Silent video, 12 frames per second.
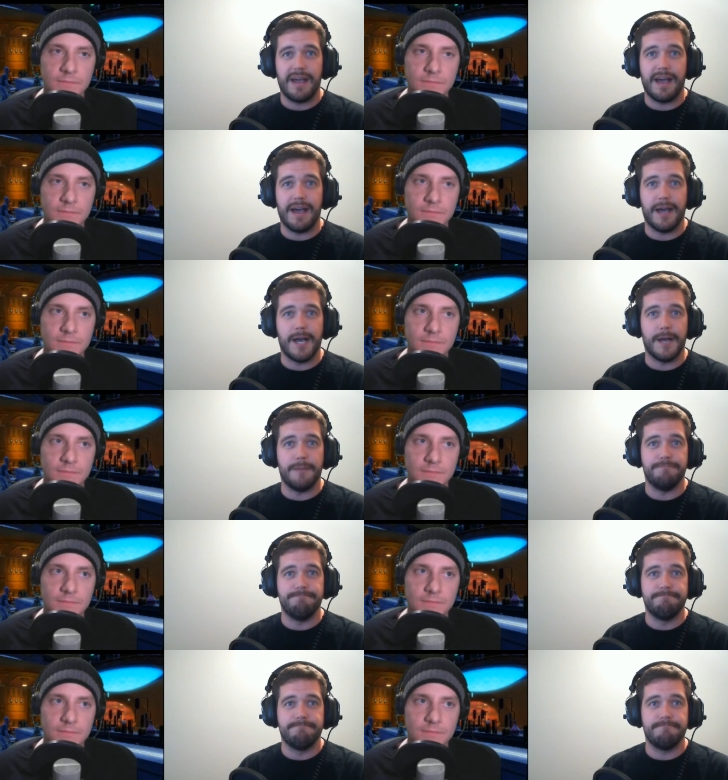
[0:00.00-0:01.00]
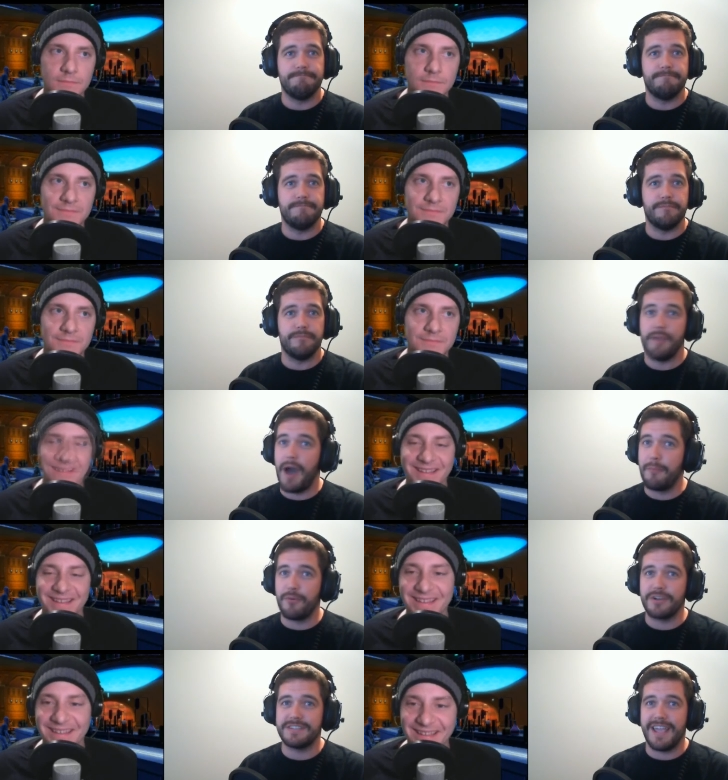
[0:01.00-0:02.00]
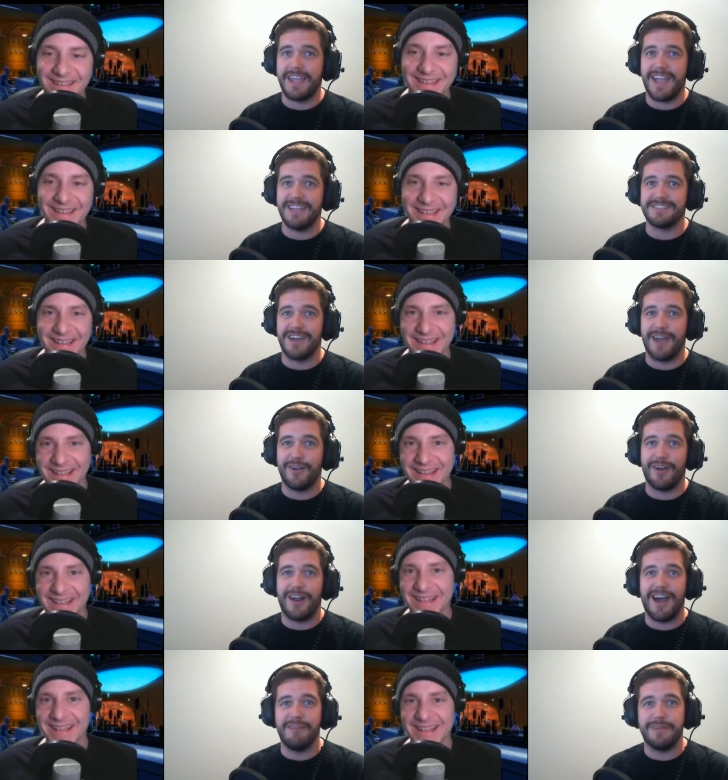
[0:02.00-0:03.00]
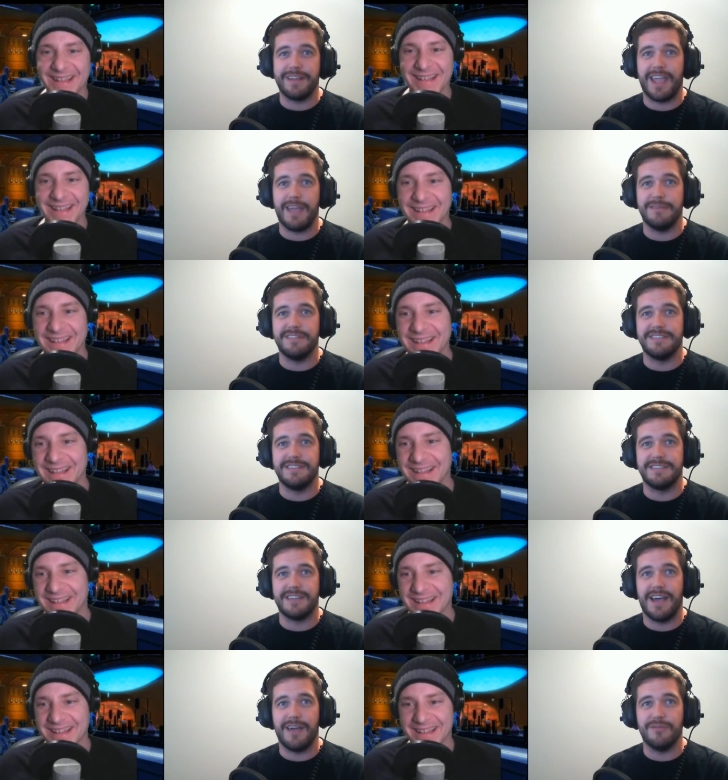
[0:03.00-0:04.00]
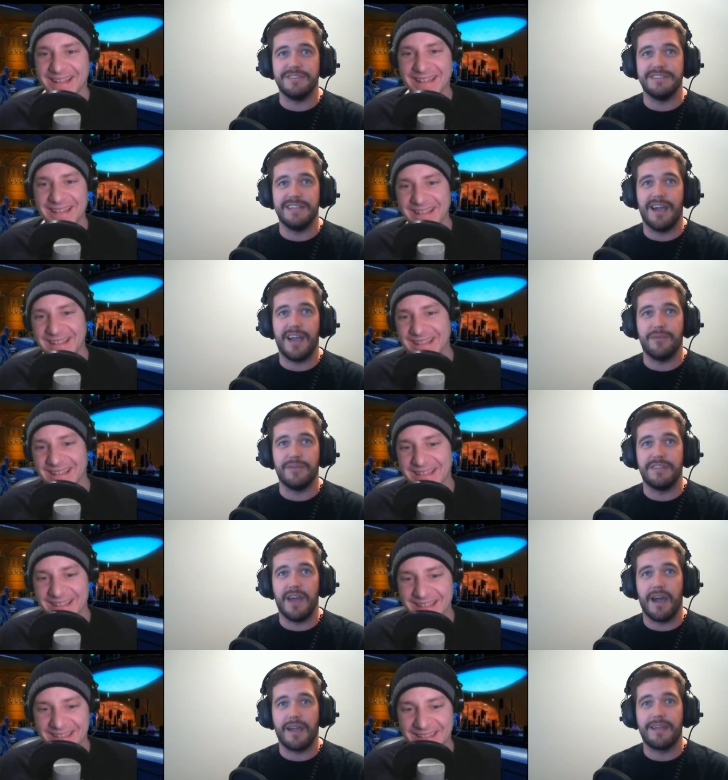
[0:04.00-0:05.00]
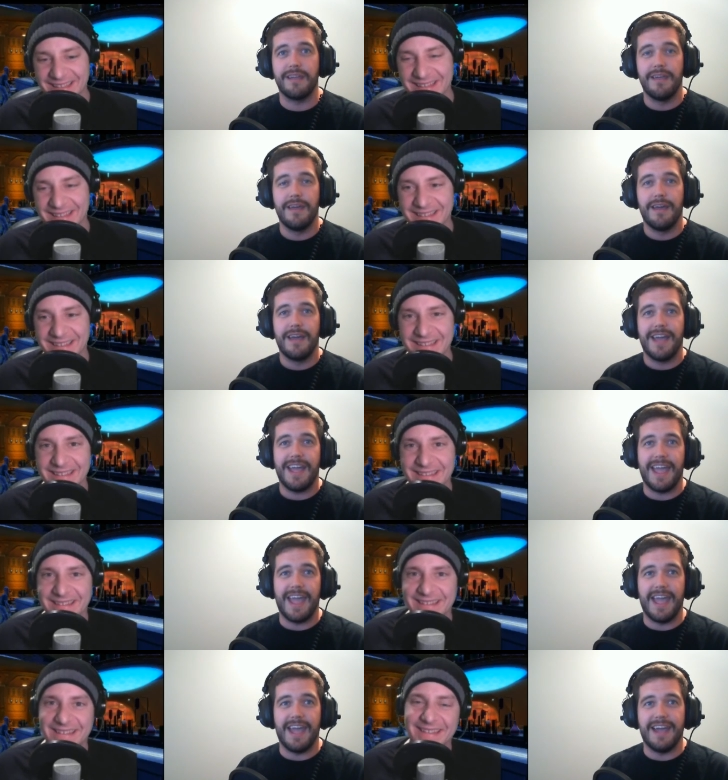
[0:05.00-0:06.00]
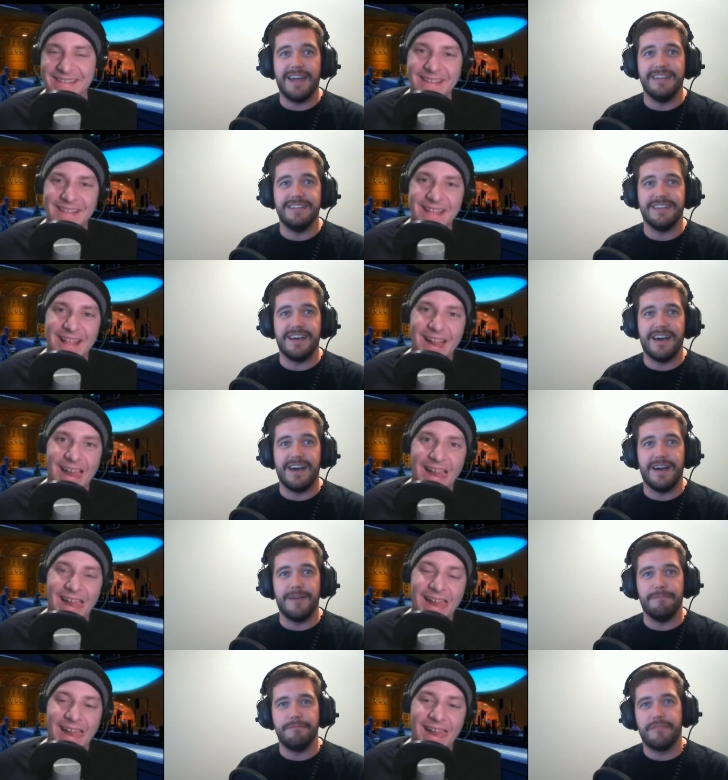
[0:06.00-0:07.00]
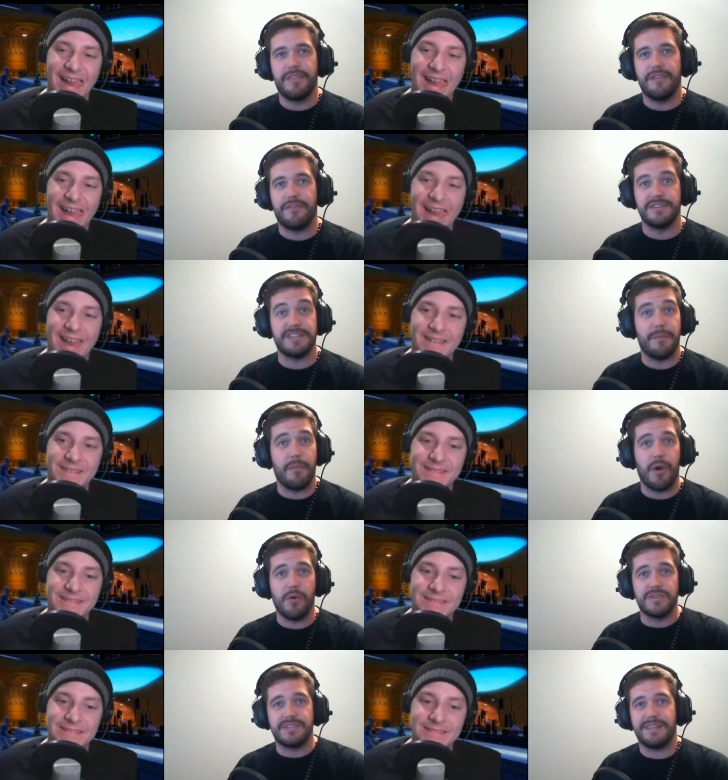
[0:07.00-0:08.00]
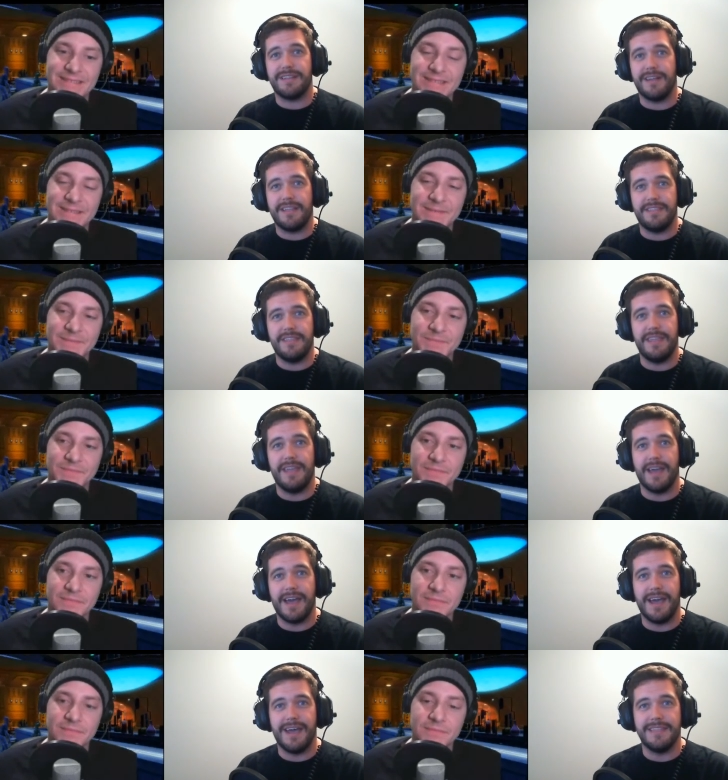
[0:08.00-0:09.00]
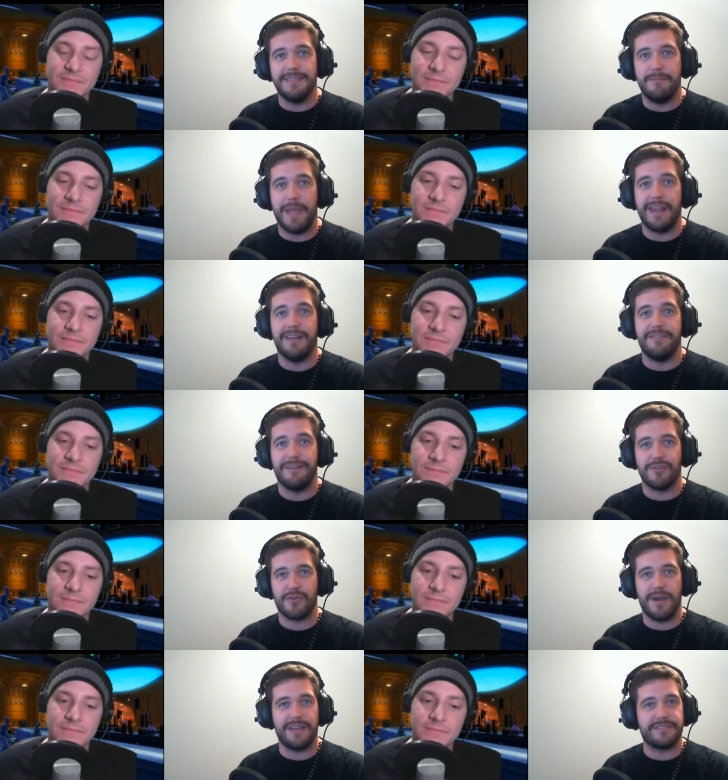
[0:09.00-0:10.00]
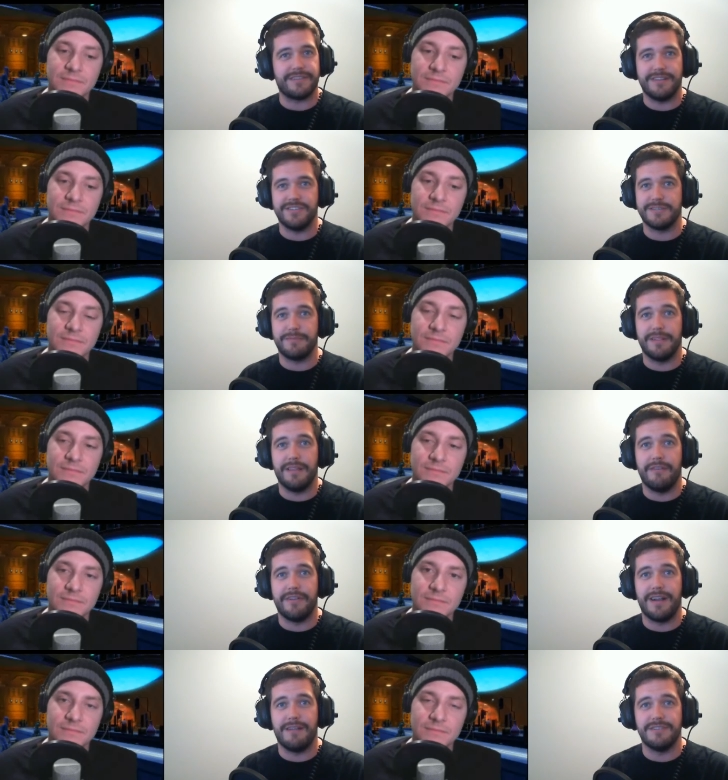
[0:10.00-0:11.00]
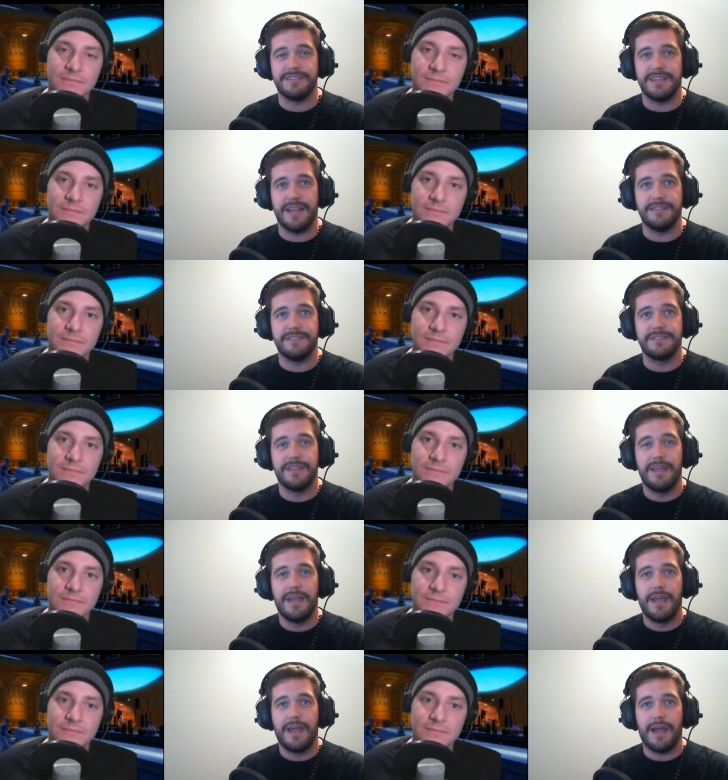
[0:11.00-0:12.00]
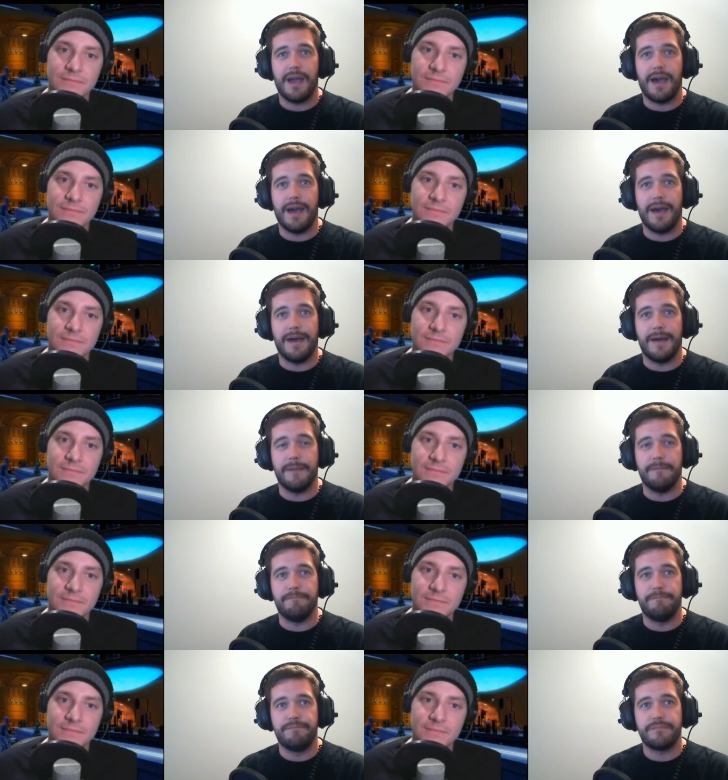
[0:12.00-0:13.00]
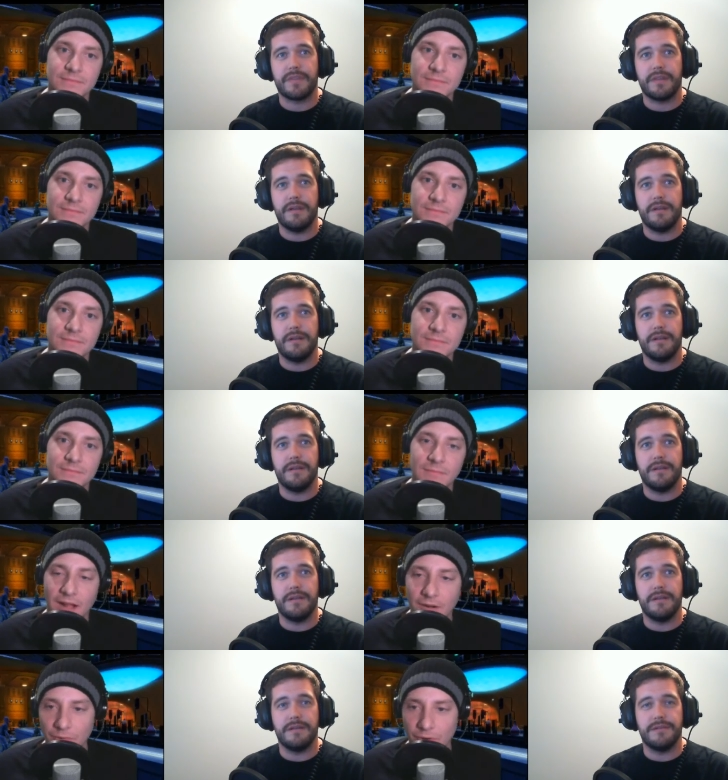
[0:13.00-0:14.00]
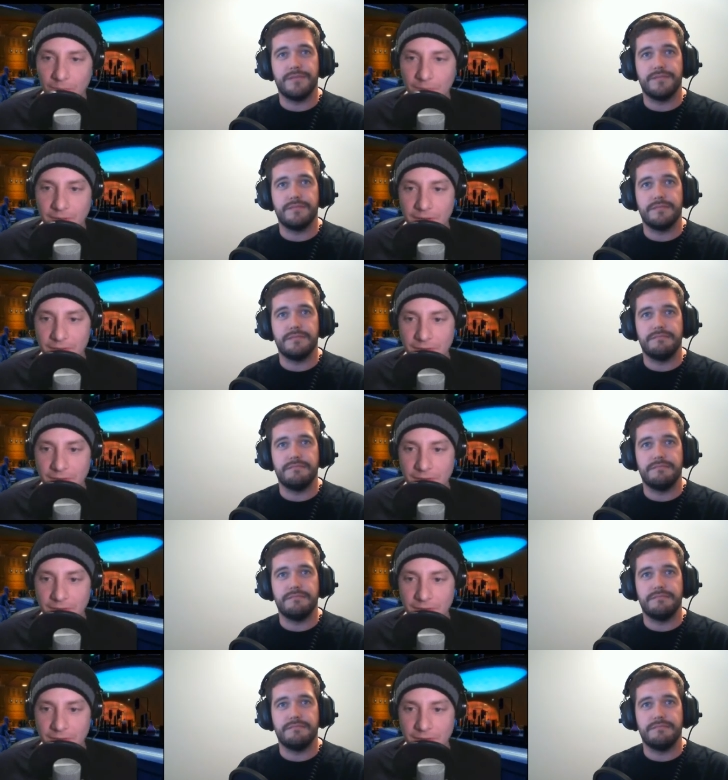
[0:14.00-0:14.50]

Speaker 1: Um I'm Brooks, aka Sidor. I've been gaming since I was knee high to a duck, and um, first M M O was the uh, the beta of EverQuest, and just been loving it ever since. Um,
Speaker 2: not a role player though.